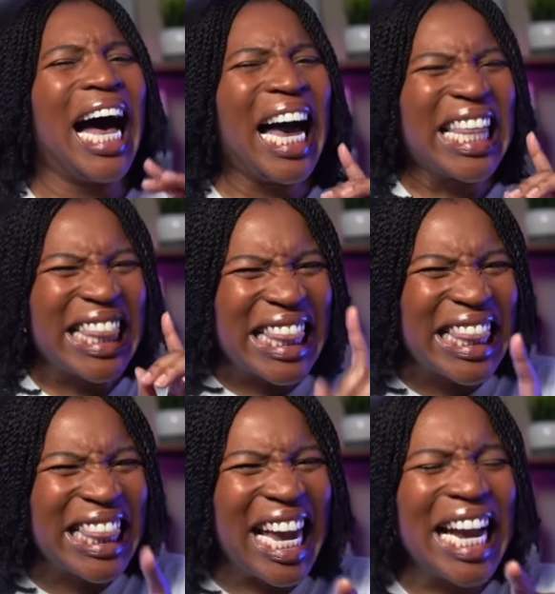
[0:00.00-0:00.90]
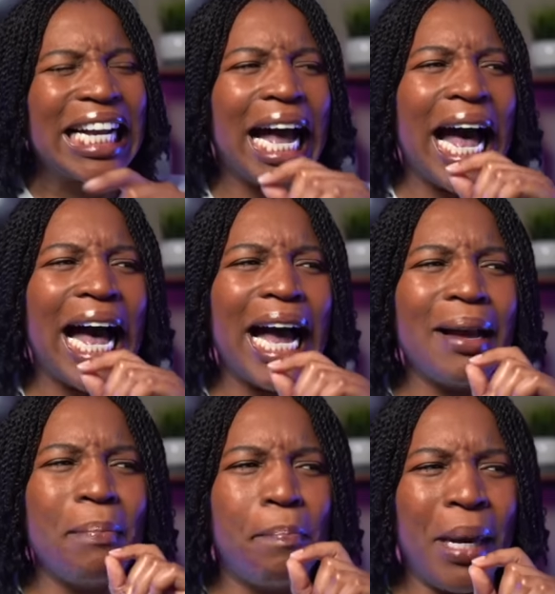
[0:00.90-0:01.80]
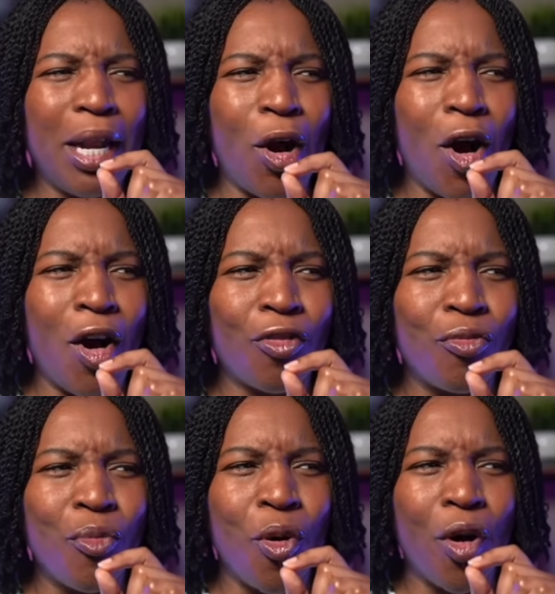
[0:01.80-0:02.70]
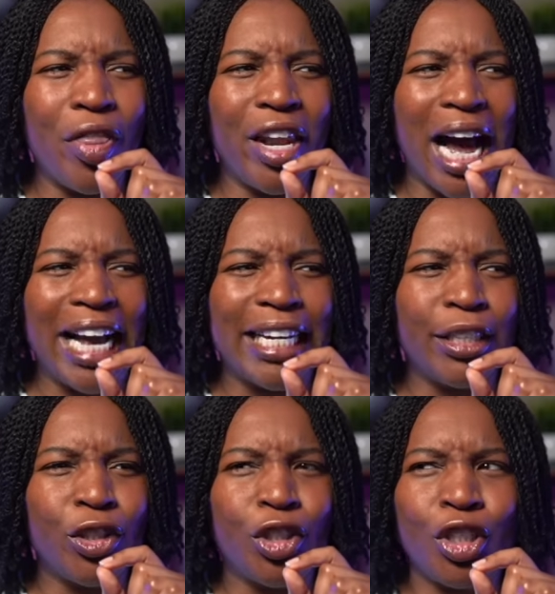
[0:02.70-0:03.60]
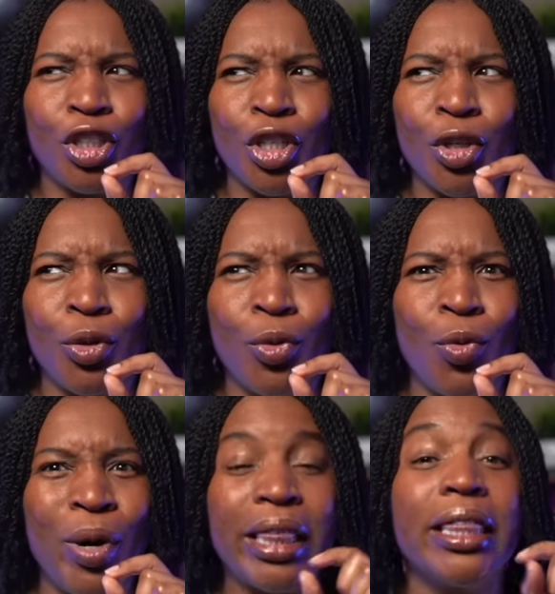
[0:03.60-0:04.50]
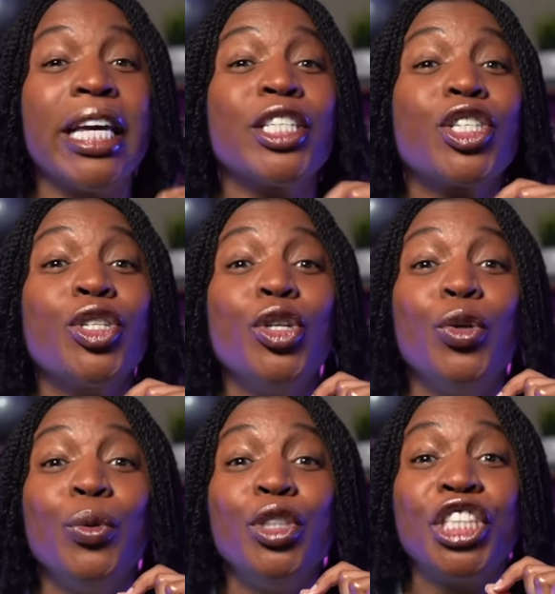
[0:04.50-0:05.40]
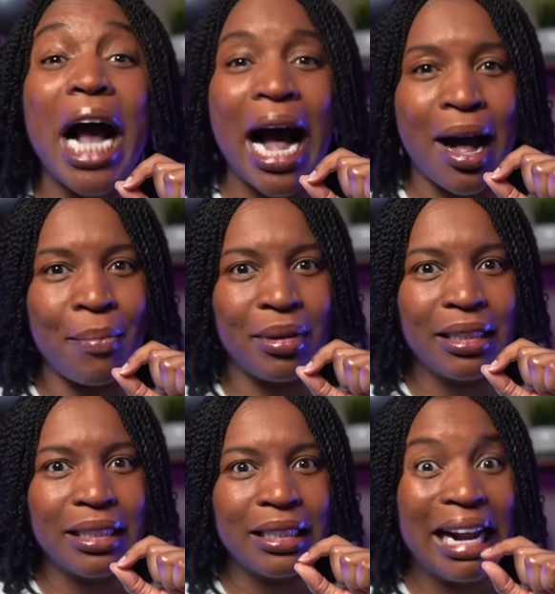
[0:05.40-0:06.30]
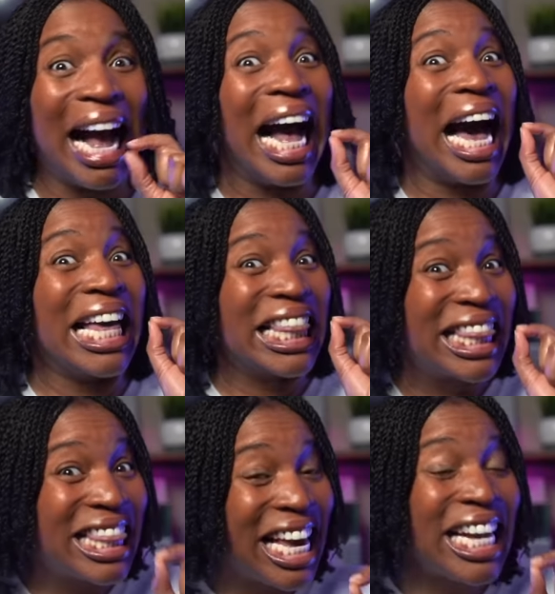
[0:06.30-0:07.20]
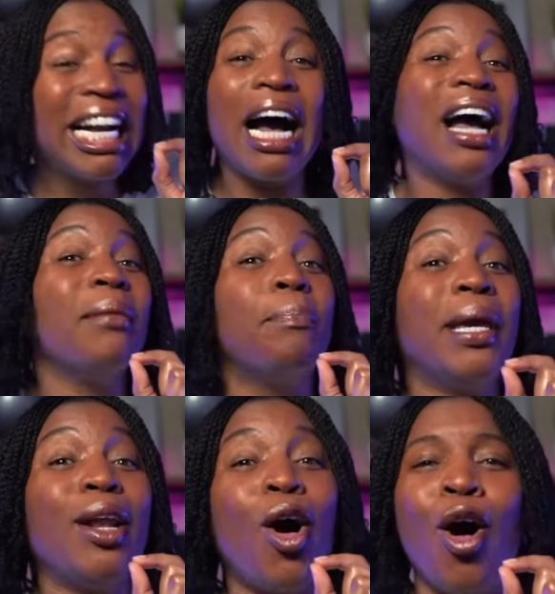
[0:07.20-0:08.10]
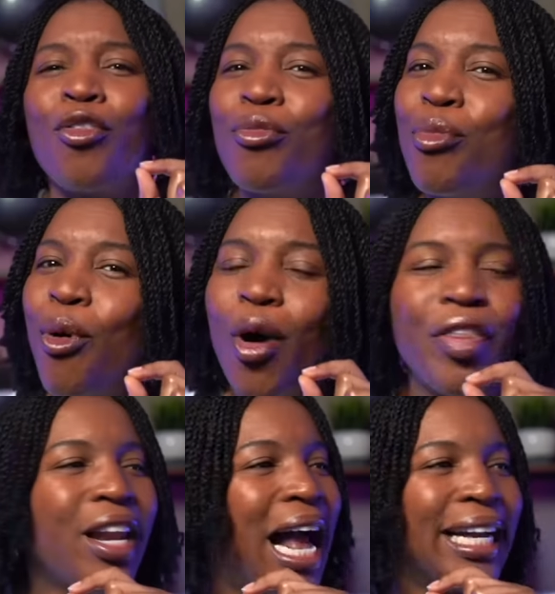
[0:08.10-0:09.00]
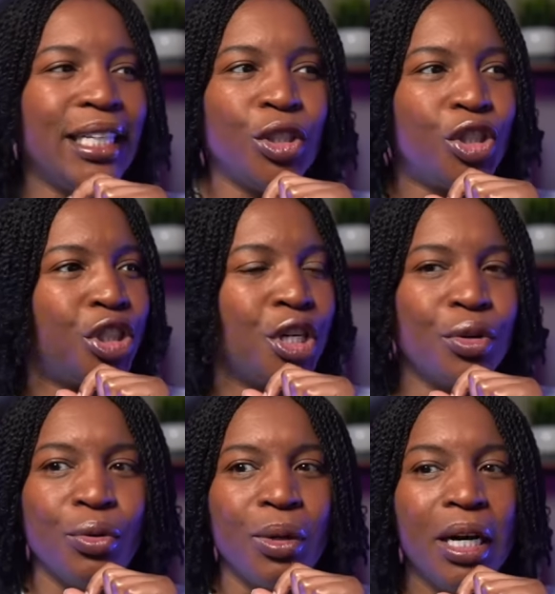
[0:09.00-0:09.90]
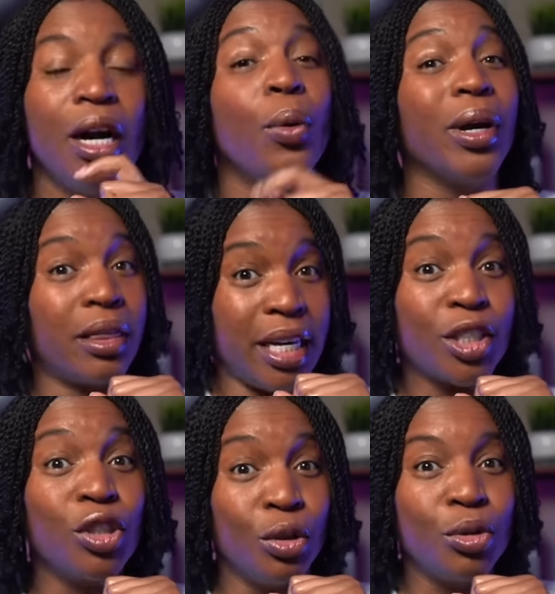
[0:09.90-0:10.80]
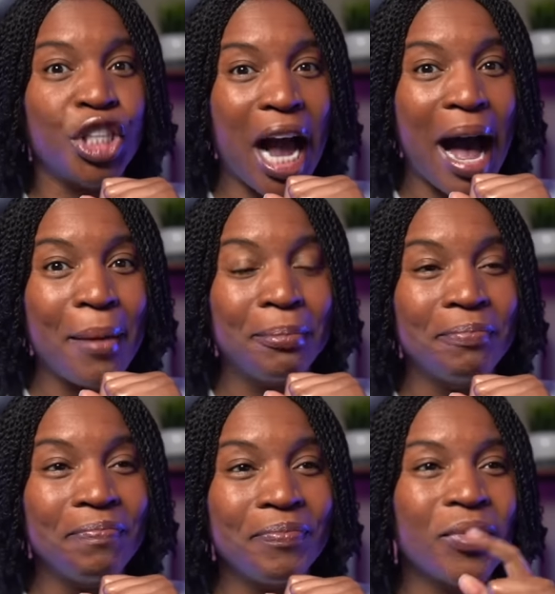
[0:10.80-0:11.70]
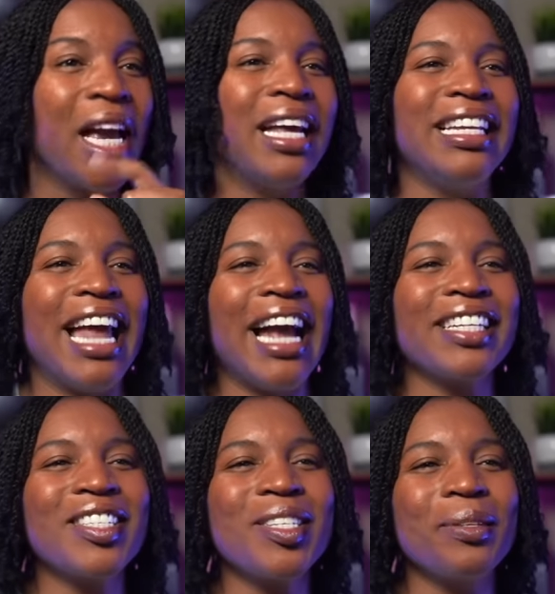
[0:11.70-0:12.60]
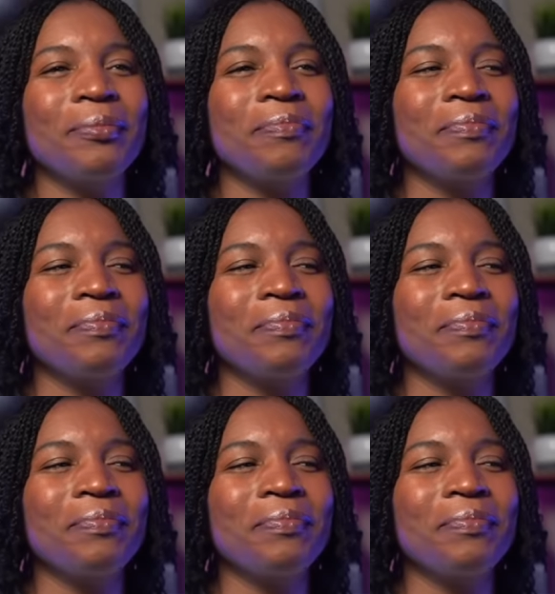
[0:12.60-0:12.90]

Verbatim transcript: I think I bit off more than I can chew with this new job. I think I bit off more than I can chew with this new job. Next,